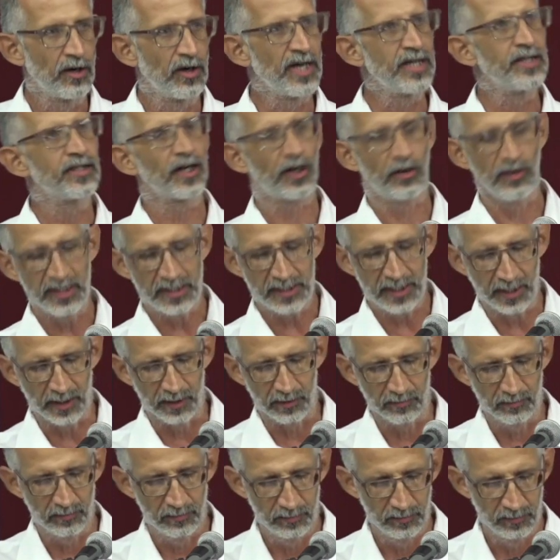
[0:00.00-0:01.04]
in the
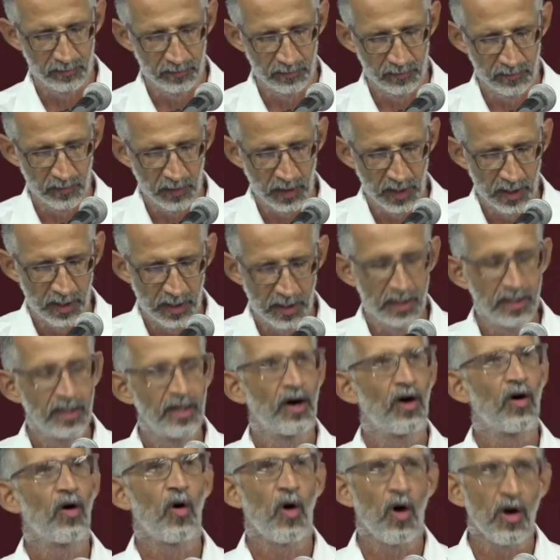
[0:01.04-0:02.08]
greeting?
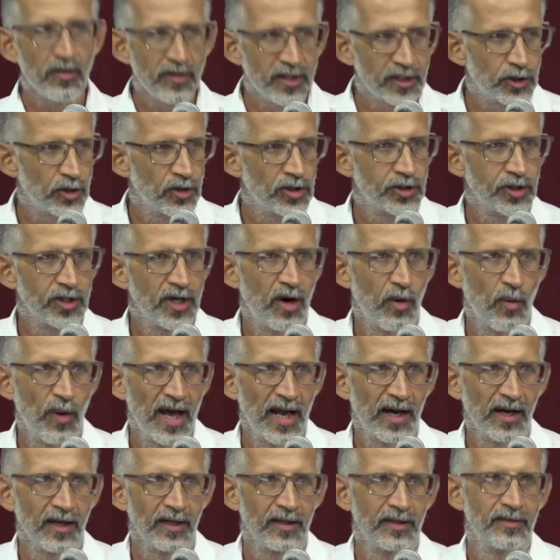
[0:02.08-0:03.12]
All the children are
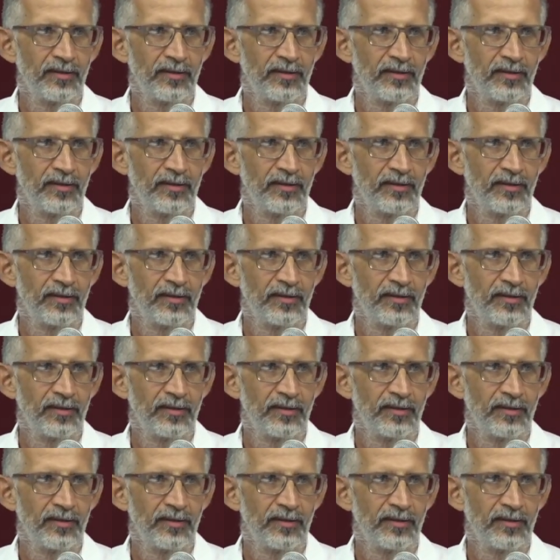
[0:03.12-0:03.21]
well.